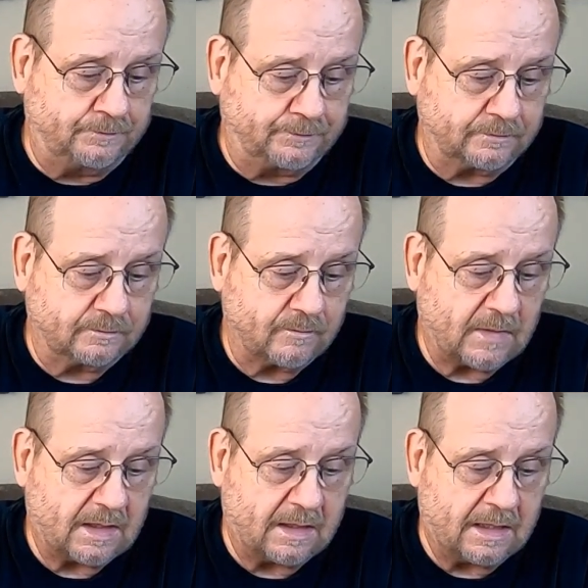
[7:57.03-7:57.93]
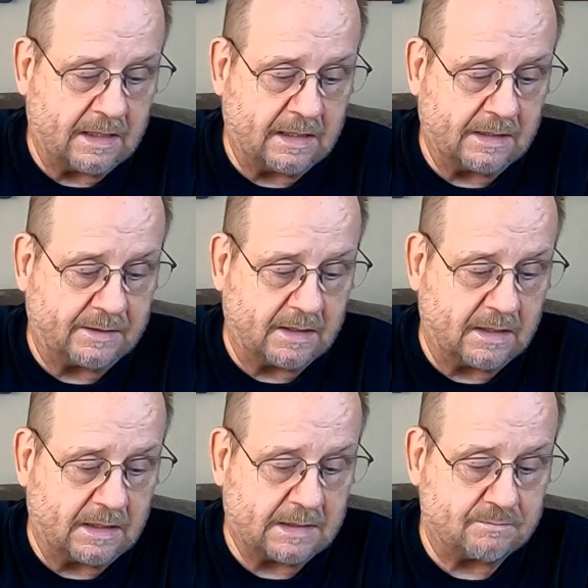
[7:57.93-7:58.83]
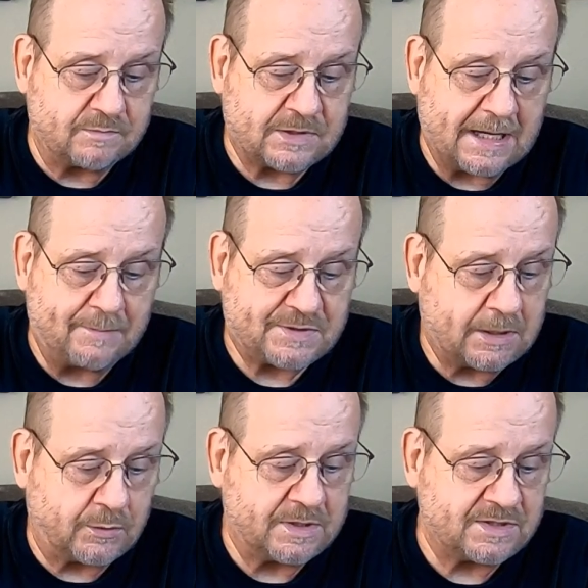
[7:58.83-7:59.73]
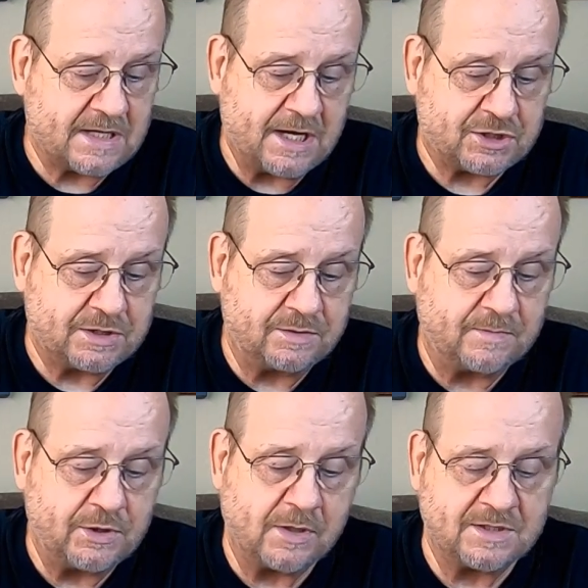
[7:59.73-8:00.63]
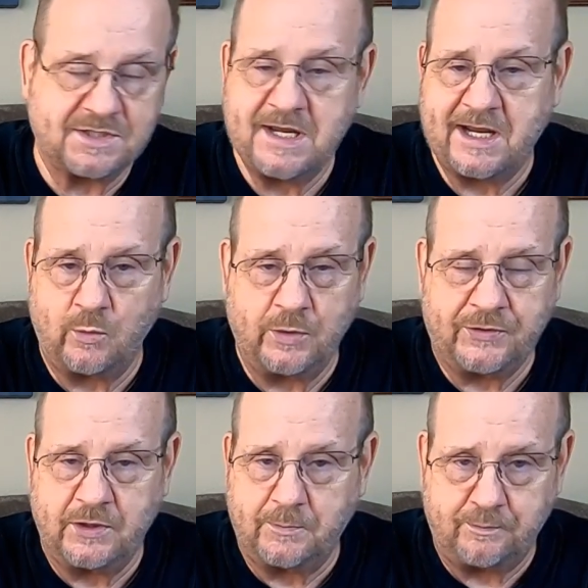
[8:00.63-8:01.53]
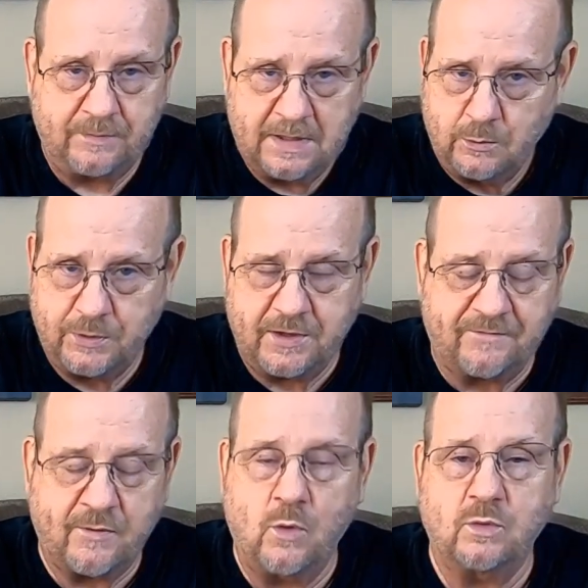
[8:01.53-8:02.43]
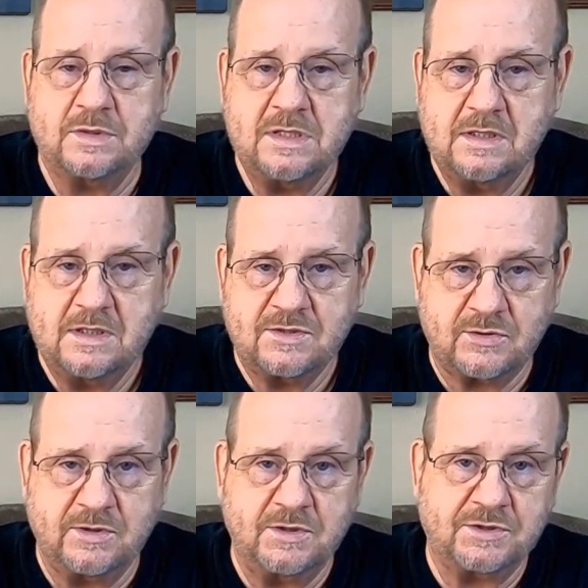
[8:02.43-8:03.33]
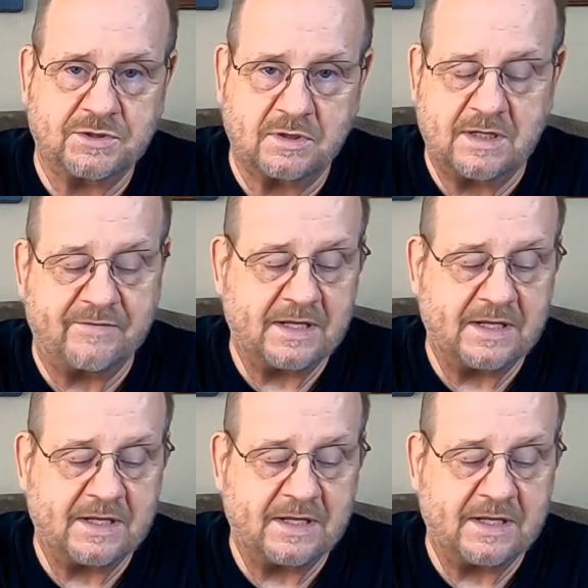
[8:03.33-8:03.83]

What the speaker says: And time synchronization, you can sync it with your phone, so you're sure